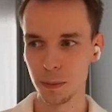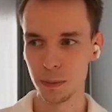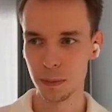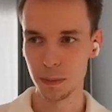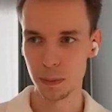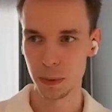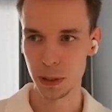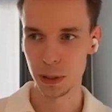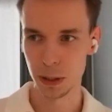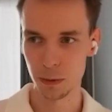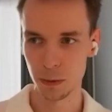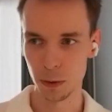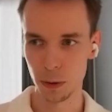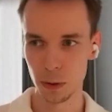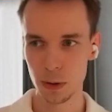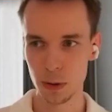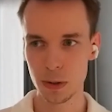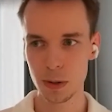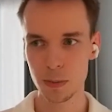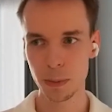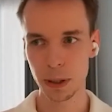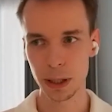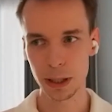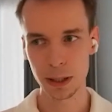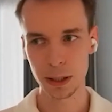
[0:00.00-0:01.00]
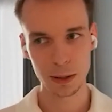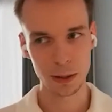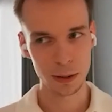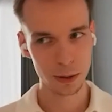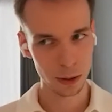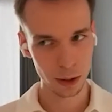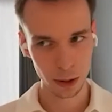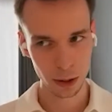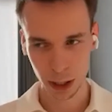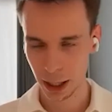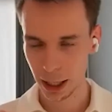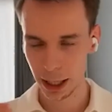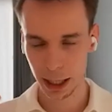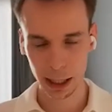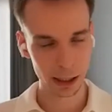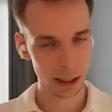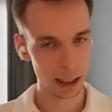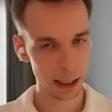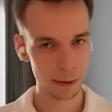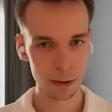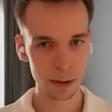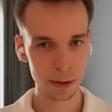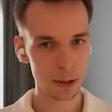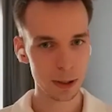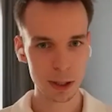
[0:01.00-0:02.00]
pitfalls, but high
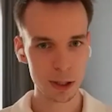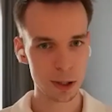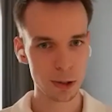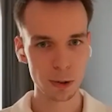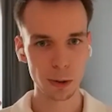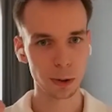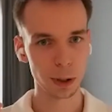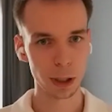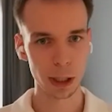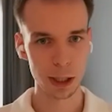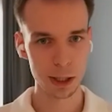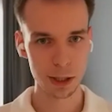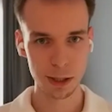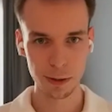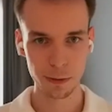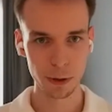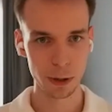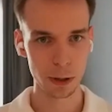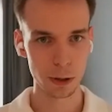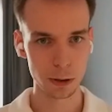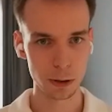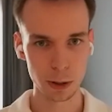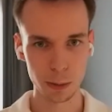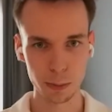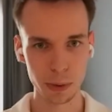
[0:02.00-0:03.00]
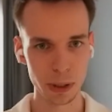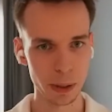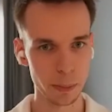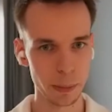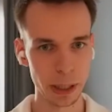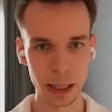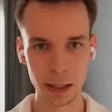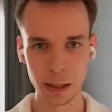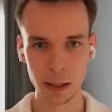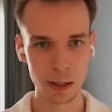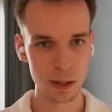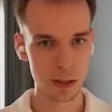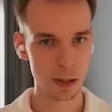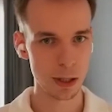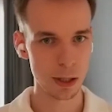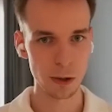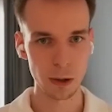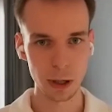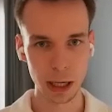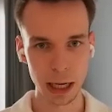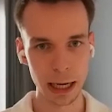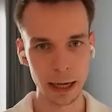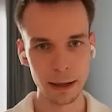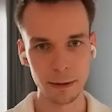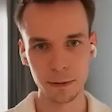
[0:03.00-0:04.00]
level, it's not really difficult to implement. Let's say you
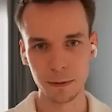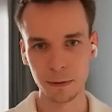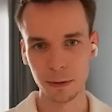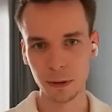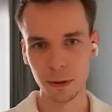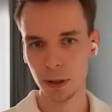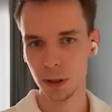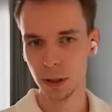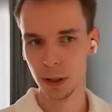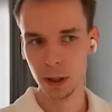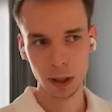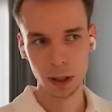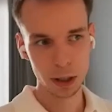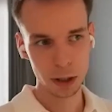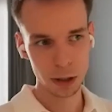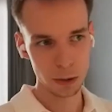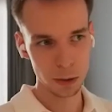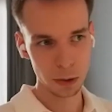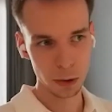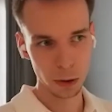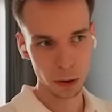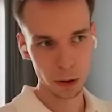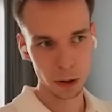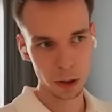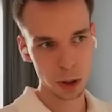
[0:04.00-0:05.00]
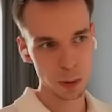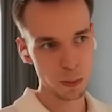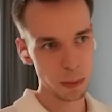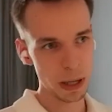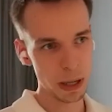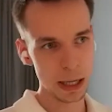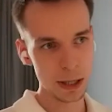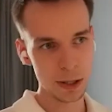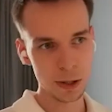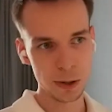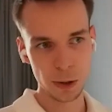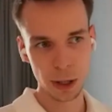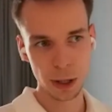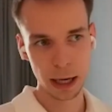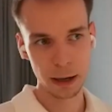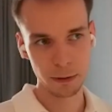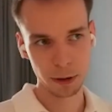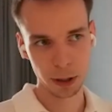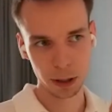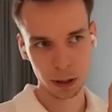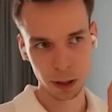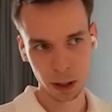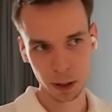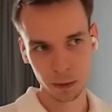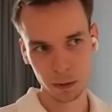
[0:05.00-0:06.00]
have your knowledge base, you have a
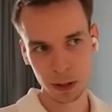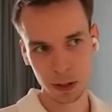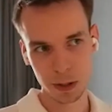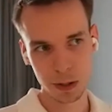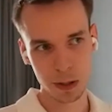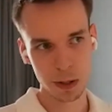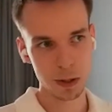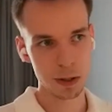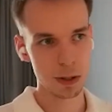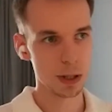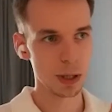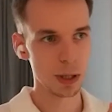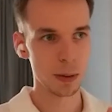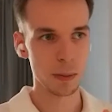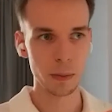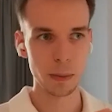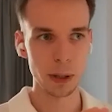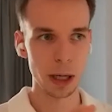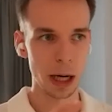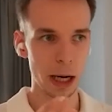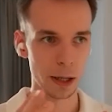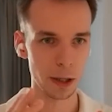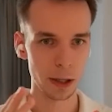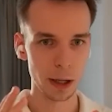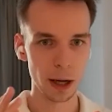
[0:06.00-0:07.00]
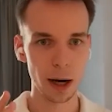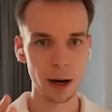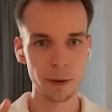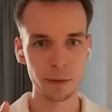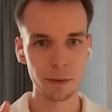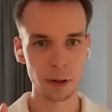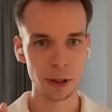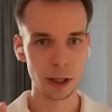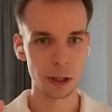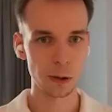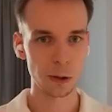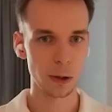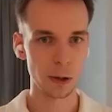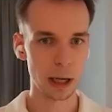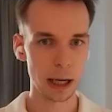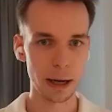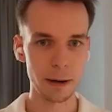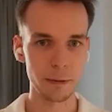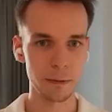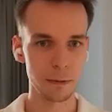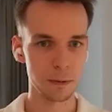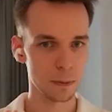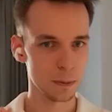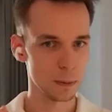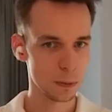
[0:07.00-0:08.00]
retrieval system, and after that you
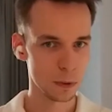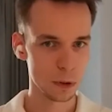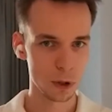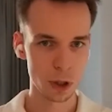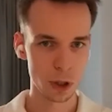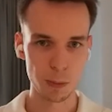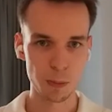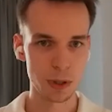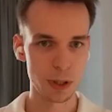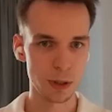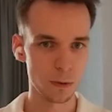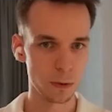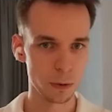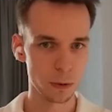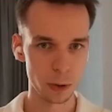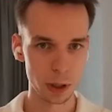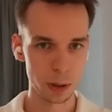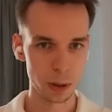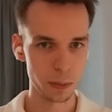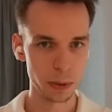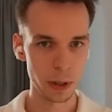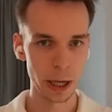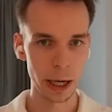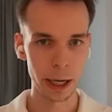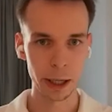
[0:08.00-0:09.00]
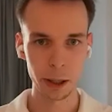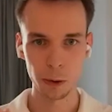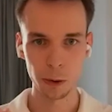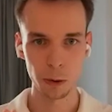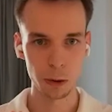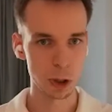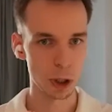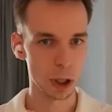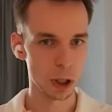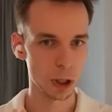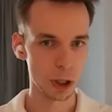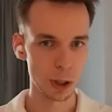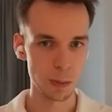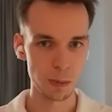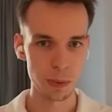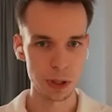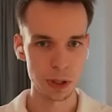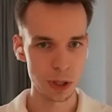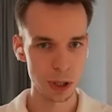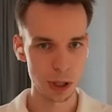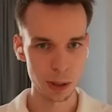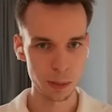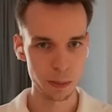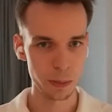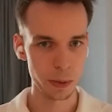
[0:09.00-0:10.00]
have GPT-4 API or
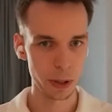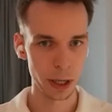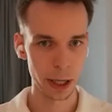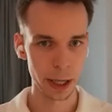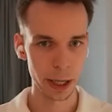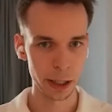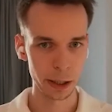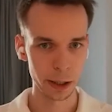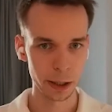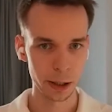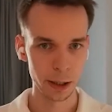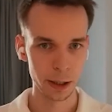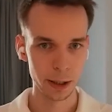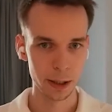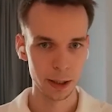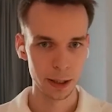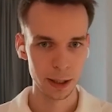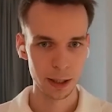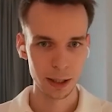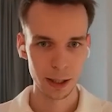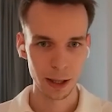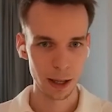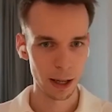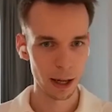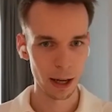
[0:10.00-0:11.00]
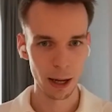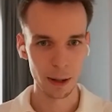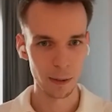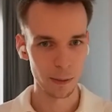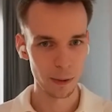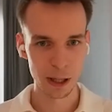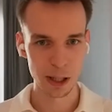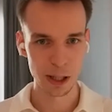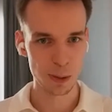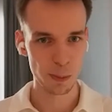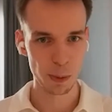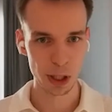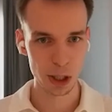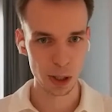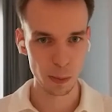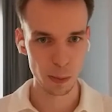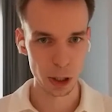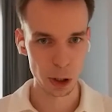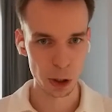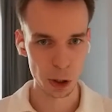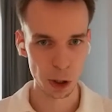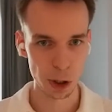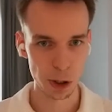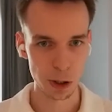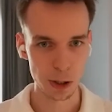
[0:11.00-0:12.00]
ChatGPT API. And that's pretty
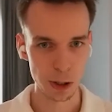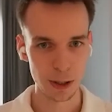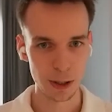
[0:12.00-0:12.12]
much it.